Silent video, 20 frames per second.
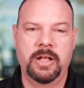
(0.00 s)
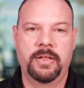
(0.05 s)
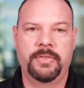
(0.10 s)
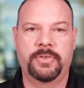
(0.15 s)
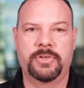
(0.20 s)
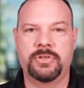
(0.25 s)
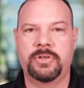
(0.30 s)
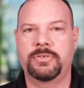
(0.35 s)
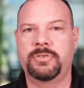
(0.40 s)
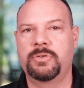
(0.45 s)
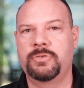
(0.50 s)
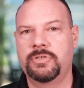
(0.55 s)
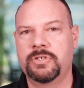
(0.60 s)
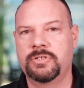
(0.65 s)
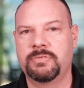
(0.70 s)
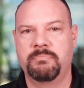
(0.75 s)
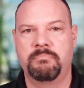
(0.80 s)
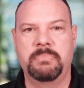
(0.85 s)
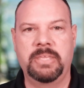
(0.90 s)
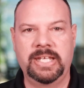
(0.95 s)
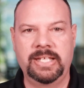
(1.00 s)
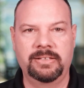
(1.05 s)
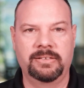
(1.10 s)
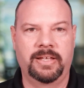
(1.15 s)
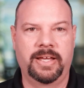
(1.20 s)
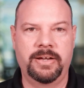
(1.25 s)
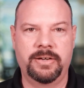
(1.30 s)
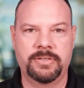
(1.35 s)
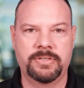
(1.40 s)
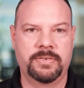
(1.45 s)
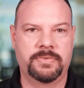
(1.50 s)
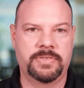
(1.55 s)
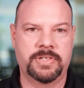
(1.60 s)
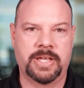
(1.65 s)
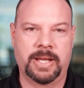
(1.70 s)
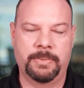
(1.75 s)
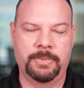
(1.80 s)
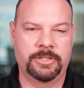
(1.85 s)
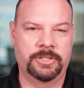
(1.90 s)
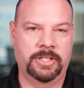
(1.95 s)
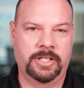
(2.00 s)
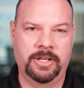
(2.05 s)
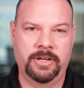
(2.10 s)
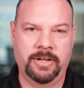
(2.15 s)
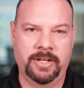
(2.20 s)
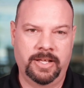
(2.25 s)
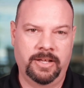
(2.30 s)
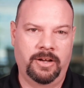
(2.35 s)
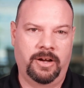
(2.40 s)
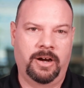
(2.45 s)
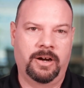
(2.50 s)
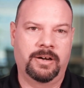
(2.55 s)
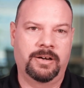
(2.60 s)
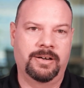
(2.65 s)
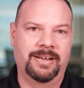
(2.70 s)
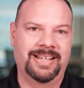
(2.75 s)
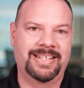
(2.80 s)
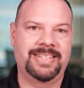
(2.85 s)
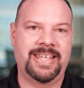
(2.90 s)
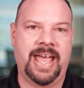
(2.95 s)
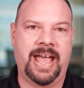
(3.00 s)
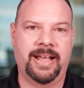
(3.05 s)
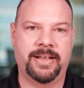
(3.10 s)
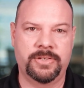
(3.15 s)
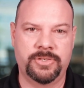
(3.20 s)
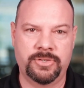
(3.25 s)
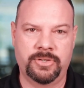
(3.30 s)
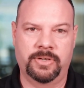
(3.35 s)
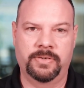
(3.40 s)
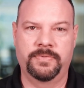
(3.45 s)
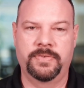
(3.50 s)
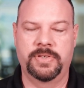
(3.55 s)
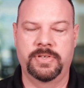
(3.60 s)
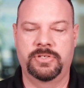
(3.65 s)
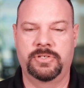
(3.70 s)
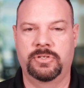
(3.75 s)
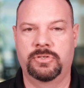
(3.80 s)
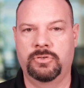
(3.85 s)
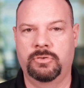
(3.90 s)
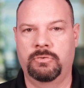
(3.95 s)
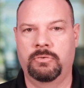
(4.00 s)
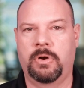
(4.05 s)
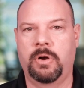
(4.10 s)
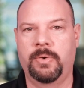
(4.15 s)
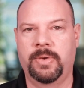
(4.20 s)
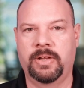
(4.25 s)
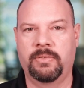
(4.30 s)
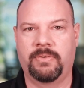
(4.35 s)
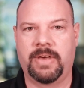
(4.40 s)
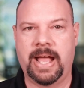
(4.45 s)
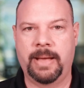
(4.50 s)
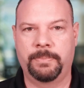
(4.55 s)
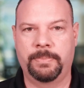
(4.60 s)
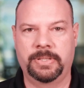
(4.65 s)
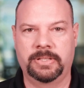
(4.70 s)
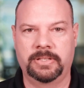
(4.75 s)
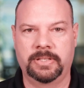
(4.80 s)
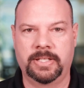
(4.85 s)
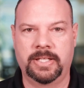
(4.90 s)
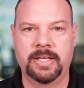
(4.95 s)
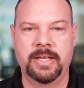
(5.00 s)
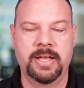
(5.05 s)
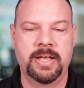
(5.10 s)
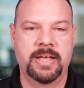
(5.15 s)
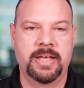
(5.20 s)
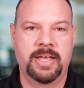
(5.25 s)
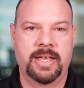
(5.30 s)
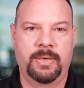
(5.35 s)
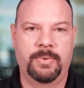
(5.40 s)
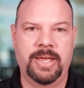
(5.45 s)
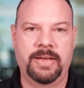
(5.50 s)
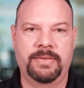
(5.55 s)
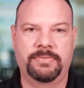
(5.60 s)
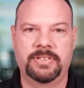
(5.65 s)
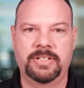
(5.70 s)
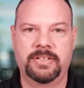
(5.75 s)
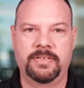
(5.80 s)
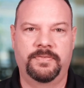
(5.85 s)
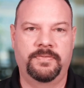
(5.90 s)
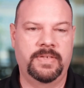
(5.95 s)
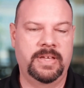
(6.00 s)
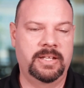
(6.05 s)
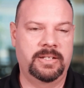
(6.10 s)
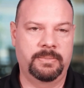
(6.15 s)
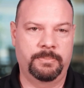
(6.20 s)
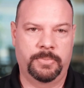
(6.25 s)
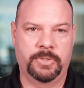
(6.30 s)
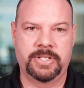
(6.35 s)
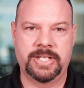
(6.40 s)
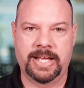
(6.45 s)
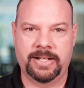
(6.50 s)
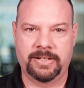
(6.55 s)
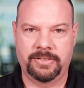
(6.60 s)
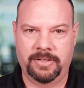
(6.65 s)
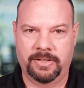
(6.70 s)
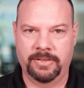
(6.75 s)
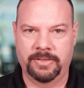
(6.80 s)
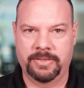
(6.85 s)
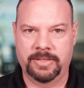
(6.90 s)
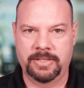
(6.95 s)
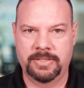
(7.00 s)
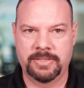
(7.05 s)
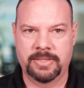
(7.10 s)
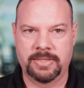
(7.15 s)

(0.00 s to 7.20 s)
there's also just many layers of cybersecurity. Our attack surface is growing rapidly, and we have to defend and protect all of these